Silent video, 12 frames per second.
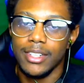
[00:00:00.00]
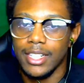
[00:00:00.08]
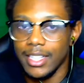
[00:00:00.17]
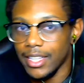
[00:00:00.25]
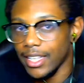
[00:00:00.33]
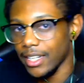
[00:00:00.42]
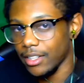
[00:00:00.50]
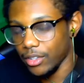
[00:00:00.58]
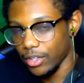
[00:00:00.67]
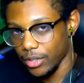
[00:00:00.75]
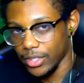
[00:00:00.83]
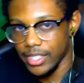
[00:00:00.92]
And then, you
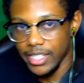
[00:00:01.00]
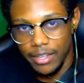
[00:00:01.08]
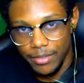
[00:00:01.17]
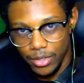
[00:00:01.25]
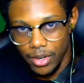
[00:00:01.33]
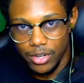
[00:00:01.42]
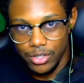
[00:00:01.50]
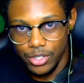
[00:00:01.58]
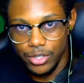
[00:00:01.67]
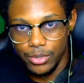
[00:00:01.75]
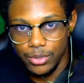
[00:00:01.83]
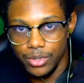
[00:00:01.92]
know, his death to all
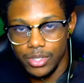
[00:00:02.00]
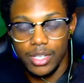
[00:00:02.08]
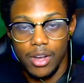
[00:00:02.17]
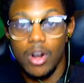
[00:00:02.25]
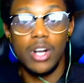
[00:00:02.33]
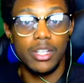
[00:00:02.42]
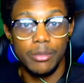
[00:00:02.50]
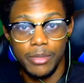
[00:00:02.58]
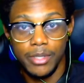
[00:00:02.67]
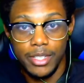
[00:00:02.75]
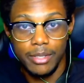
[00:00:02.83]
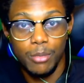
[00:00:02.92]
Jews,
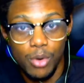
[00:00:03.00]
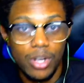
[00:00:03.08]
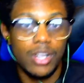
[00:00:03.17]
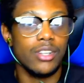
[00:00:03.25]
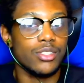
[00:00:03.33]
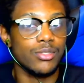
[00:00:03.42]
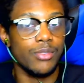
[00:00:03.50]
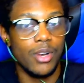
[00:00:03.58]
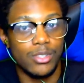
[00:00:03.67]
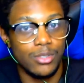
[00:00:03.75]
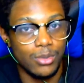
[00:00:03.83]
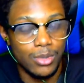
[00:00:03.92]
arguably more
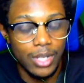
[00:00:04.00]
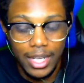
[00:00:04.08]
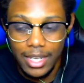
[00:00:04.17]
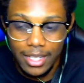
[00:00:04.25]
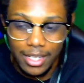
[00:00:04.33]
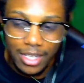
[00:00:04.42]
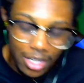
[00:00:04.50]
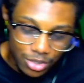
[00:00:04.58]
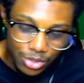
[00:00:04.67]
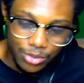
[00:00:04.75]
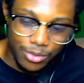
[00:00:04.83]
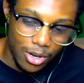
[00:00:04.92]
controversial
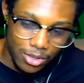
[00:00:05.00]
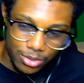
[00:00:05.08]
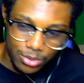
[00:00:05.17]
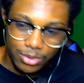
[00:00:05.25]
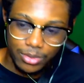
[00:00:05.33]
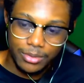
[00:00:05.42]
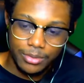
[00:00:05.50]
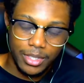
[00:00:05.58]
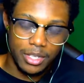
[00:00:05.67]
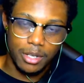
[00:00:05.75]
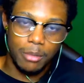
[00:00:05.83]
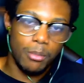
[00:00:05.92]
controversial
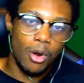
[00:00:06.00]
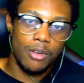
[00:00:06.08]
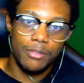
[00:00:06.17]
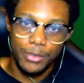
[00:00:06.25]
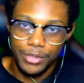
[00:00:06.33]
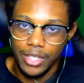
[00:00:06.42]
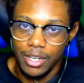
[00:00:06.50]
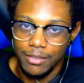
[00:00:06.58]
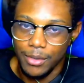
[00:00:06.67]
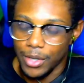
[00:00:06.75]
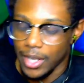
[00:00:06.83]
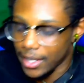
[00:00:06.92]
than the Marvel stuff,
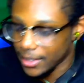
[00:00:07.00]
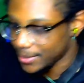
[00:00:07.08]
okay?